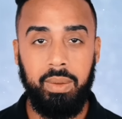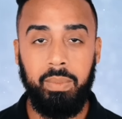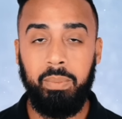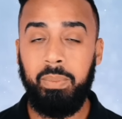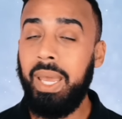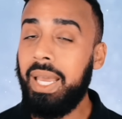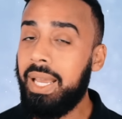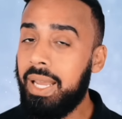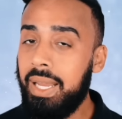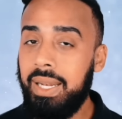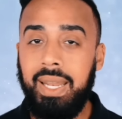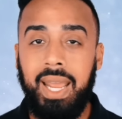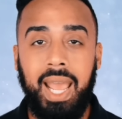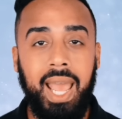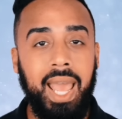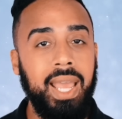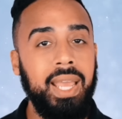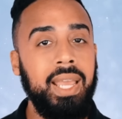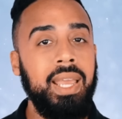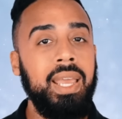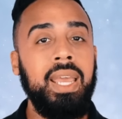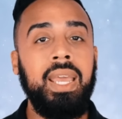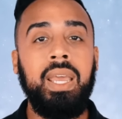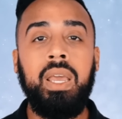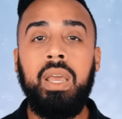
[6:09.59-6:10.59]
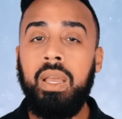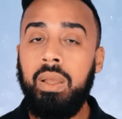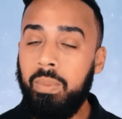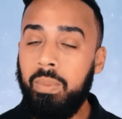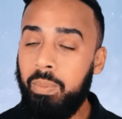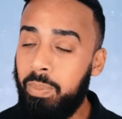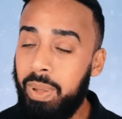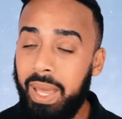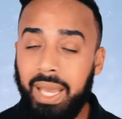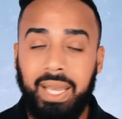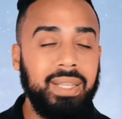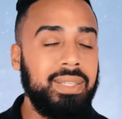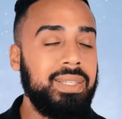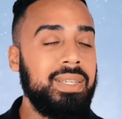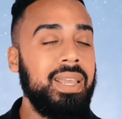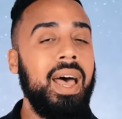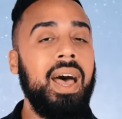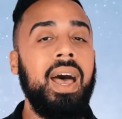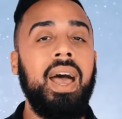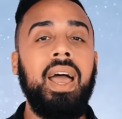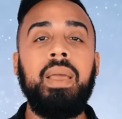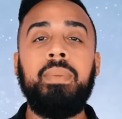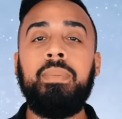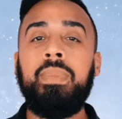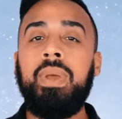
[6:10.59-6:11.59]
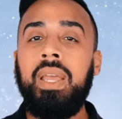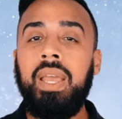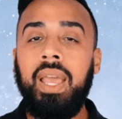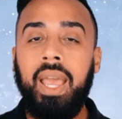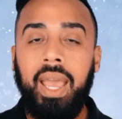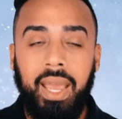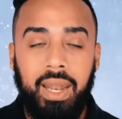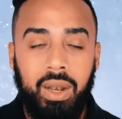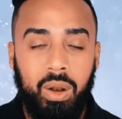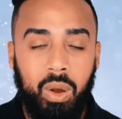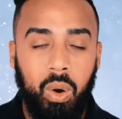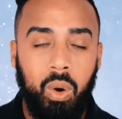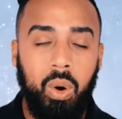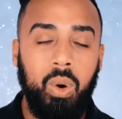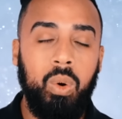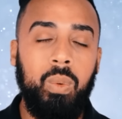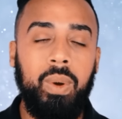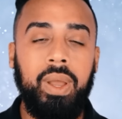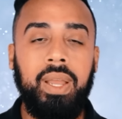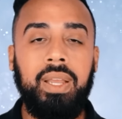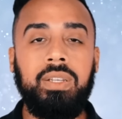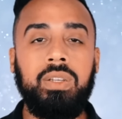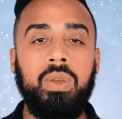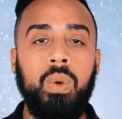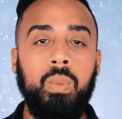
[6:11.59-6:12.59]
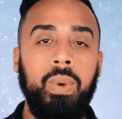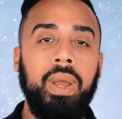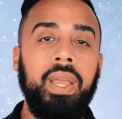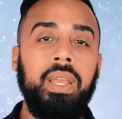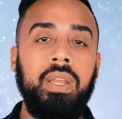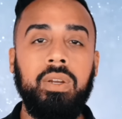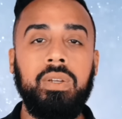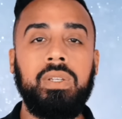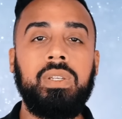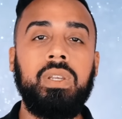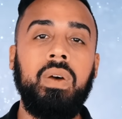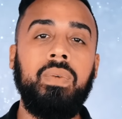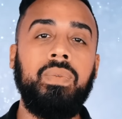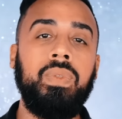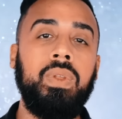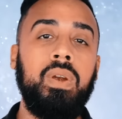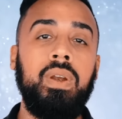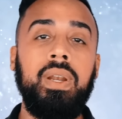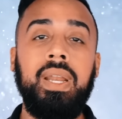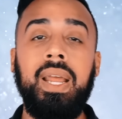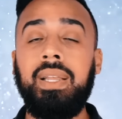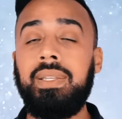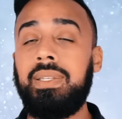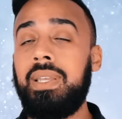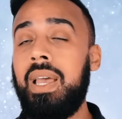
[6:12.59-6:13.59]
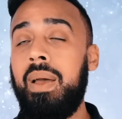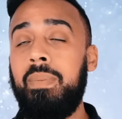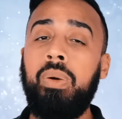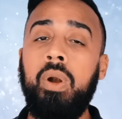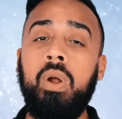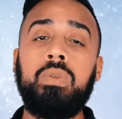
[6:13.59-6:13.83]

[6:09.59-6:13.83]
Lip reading: Pick a day, pick a time, and always weigh yourself during that time.